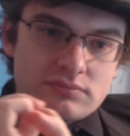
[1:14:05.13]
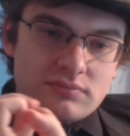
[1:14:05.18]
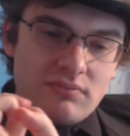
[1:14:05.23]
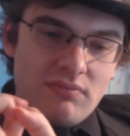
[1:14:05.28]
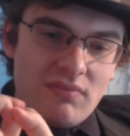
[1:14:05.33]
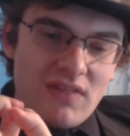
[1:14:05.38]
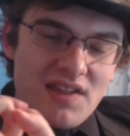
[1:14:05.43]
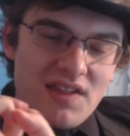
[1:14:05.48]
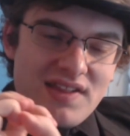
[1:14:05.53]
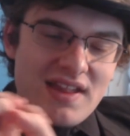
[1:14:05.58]

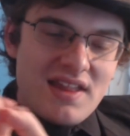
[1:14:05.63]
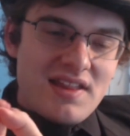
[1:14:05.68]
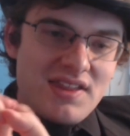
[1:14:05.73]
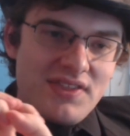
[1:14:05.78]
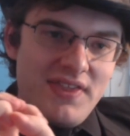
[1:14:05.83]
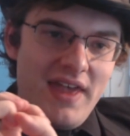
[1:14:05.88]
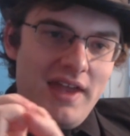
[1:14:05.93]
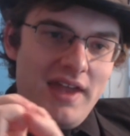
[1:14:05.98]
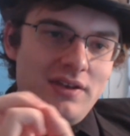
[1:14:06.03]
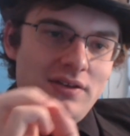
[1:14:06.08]
Since
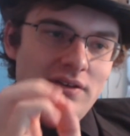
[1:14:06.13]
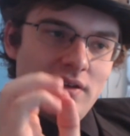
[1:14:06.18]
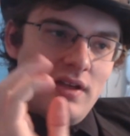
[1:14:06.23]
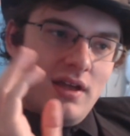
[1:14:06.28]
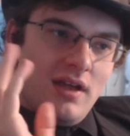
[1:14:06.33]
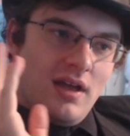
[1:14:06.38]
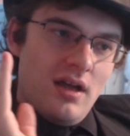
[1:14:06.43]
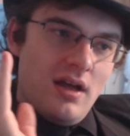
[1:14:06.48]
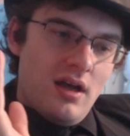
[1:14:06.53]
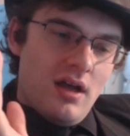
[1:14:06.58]
then,
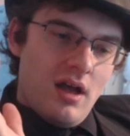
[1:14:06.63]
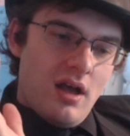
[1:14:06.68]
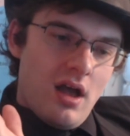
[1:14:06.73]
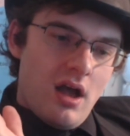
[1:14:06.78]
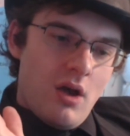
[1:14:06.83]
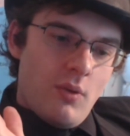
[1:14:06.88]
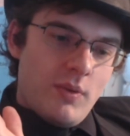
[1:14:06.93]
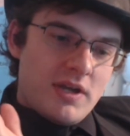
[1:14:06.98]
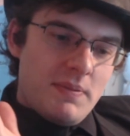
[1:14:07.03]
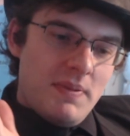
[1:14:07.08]

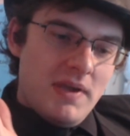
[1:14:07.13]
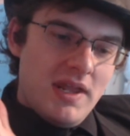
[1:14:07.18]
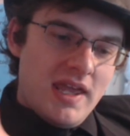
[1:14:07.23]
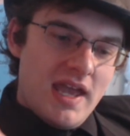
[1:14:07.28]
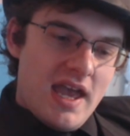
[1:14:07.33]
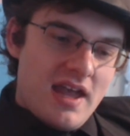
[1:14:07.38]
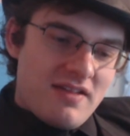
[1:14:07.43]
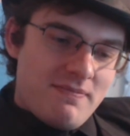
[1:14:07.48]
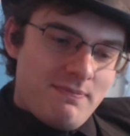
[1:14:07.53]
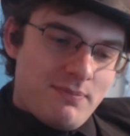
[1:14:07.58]
Wikipedia
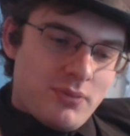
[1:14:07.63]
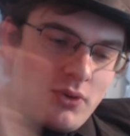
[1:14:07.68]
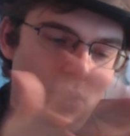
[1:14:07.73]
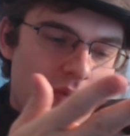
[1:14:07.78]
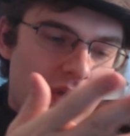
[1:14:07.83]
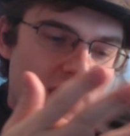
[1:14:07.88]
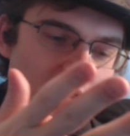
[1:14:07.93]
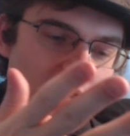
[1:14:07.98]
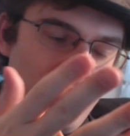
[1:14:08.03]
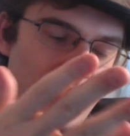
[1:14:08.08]
has
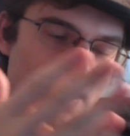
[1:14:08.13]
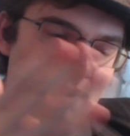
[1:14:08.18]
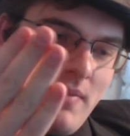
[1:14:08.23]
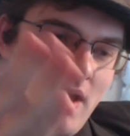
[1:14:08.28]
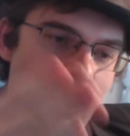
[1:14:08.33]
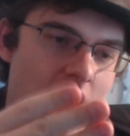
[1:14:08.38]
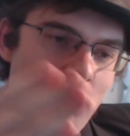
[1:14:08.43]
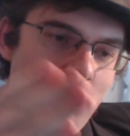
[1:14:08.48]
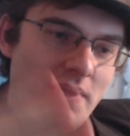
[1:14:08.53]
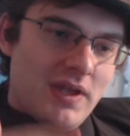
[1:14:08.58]
broken them
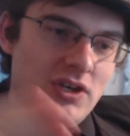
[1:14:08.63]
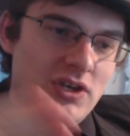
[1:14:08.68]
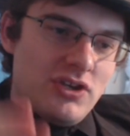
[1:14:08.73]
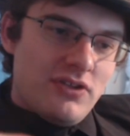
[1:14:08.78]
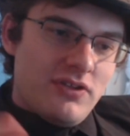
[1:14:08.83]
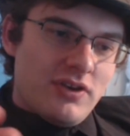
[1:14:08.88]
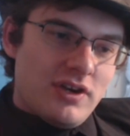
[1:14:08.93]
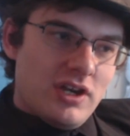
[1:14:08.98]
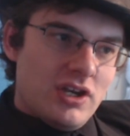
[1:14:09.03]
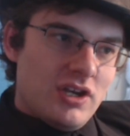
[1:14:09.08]
up into
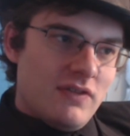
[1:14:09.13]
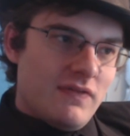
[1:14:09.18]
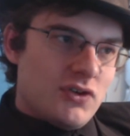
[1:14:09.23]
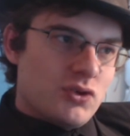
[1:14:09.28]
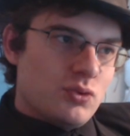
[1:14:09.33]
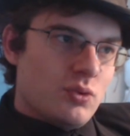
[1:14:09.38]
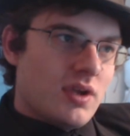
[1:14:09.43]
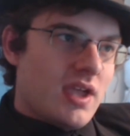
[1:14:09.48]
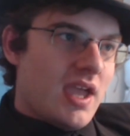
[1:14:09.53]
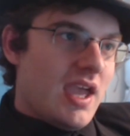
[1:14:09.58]
their
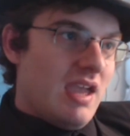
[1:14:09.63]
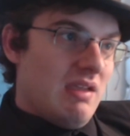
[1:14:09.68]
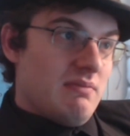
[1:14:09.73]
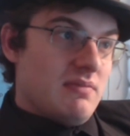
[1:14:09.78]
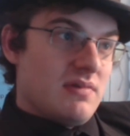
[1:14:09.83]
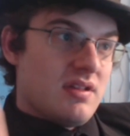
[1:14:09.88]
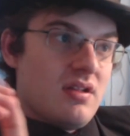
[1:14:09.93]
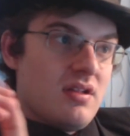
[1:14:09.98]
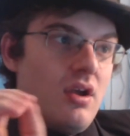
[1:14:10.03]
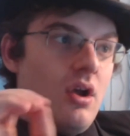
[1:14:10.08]
individual
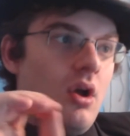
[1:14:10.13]
games,